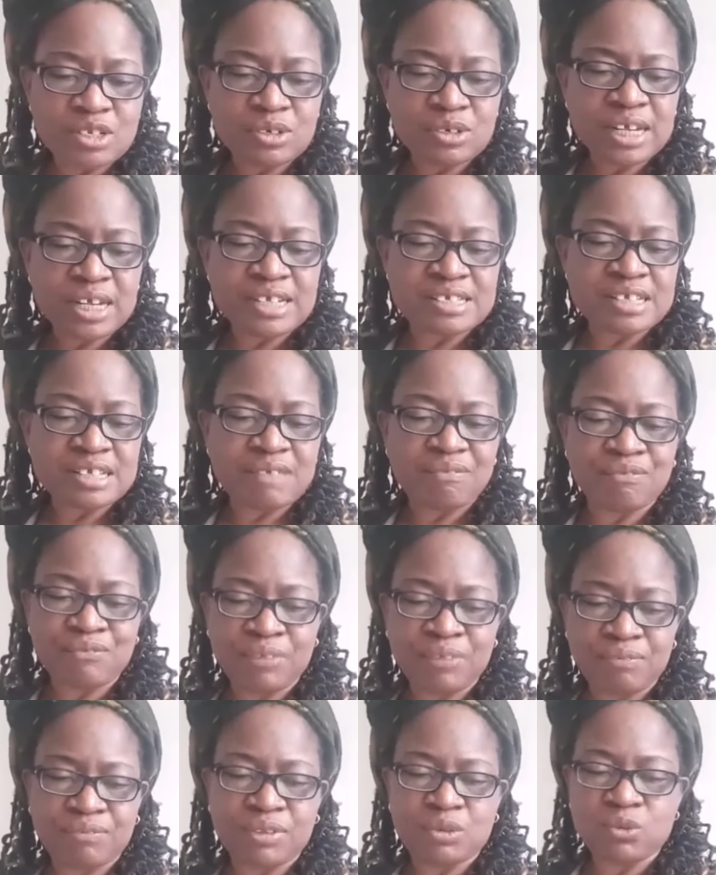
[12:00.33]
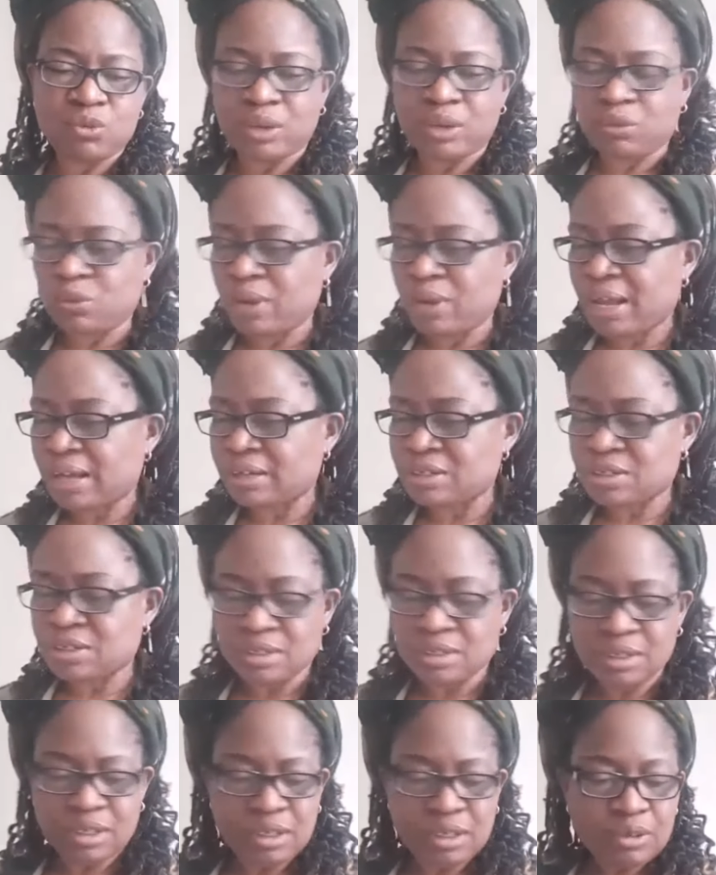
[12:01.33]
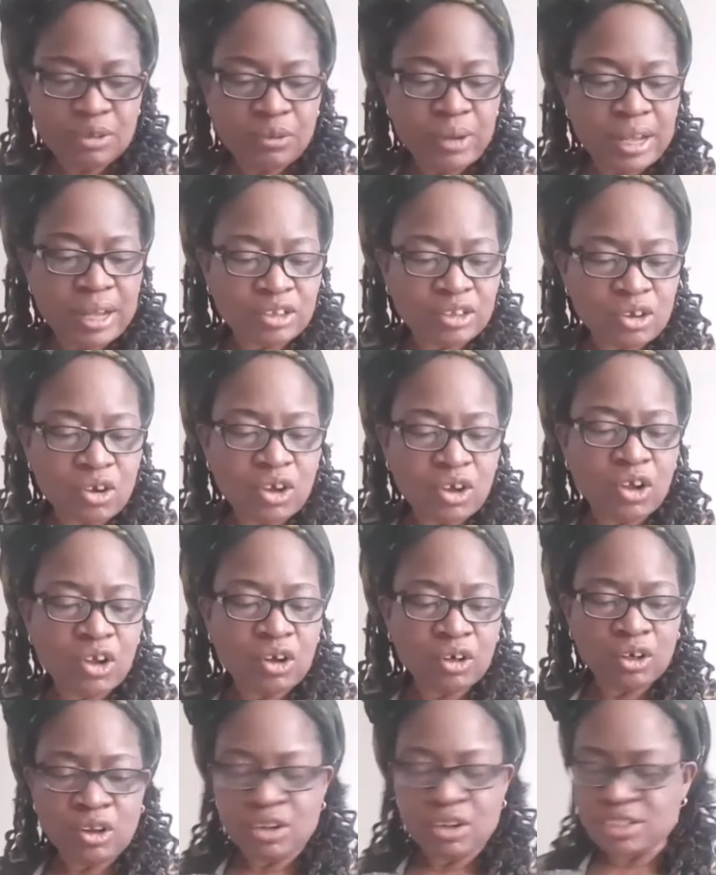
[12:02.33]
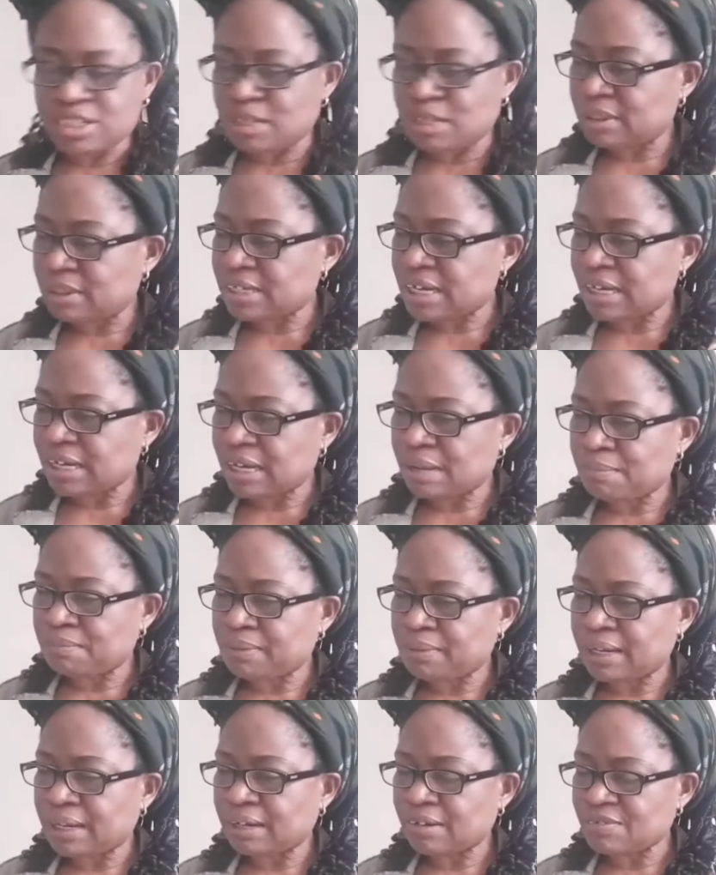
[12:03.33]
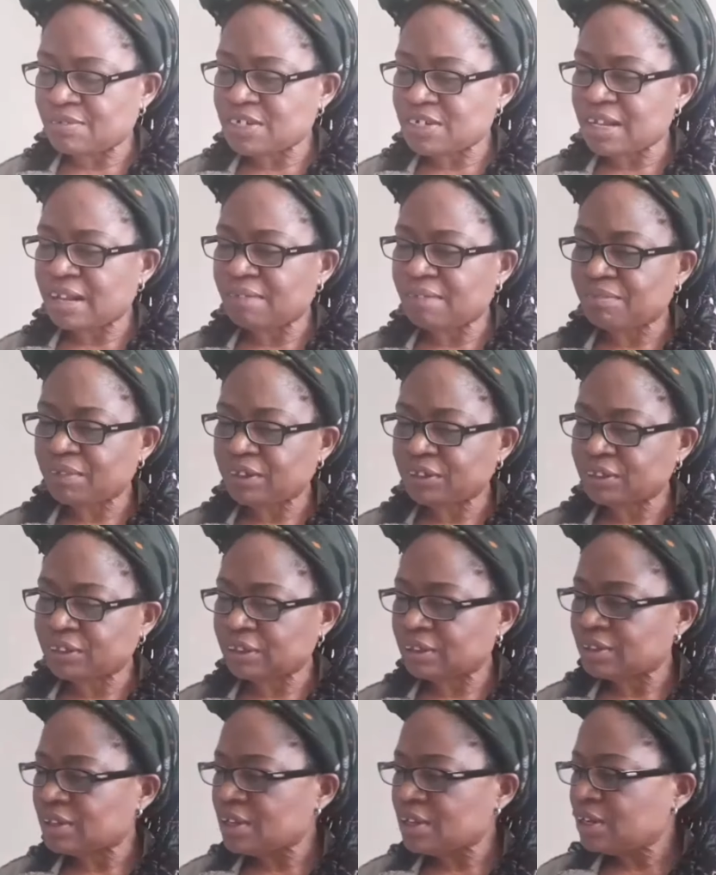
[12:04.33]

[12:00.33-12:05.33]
Today is the fifth week. We are talking on God's eternal plan of salvation.